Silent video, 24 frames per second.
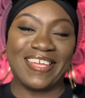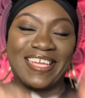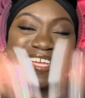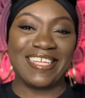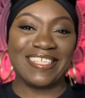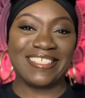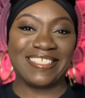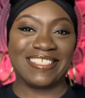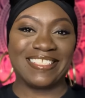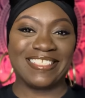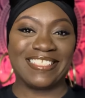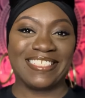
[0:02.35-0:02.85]

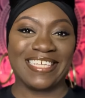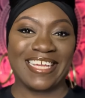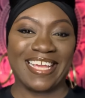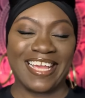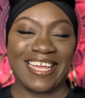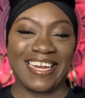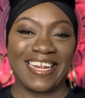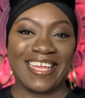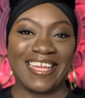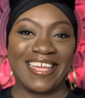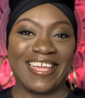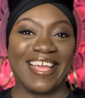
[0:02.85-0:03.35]
It's
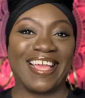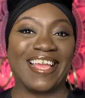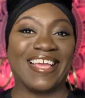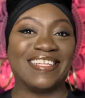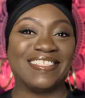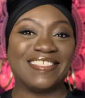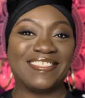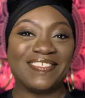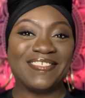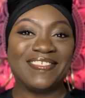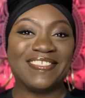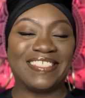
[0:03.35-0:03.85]
Danny
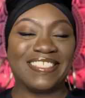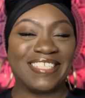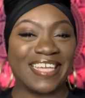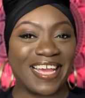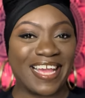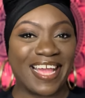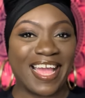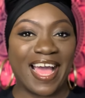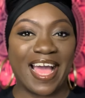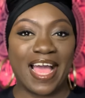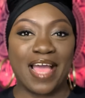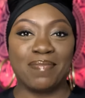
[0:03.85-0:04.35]
and
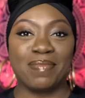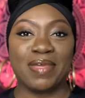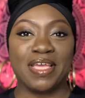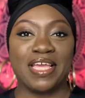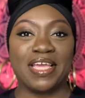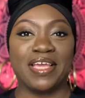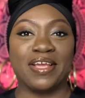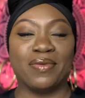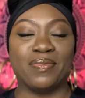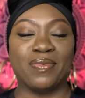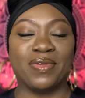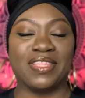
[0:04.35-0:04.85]
today I'm
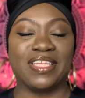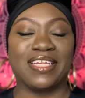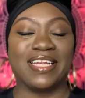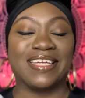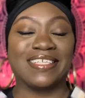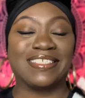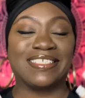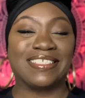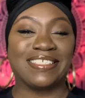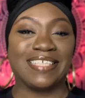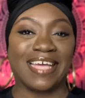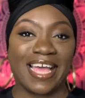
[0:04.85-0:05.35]
here with an
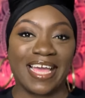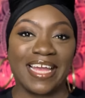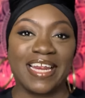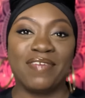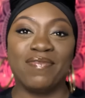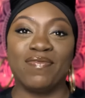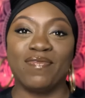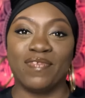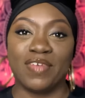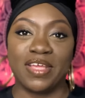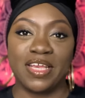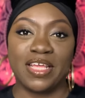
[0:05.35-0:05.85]

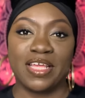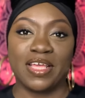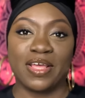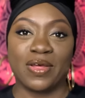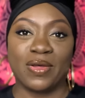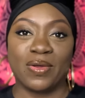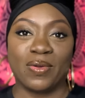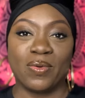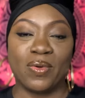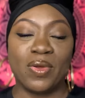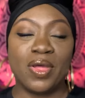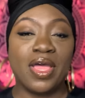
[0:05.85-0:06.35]
exciting
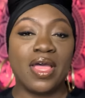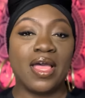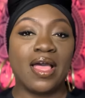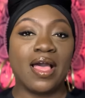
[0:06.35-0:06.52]
video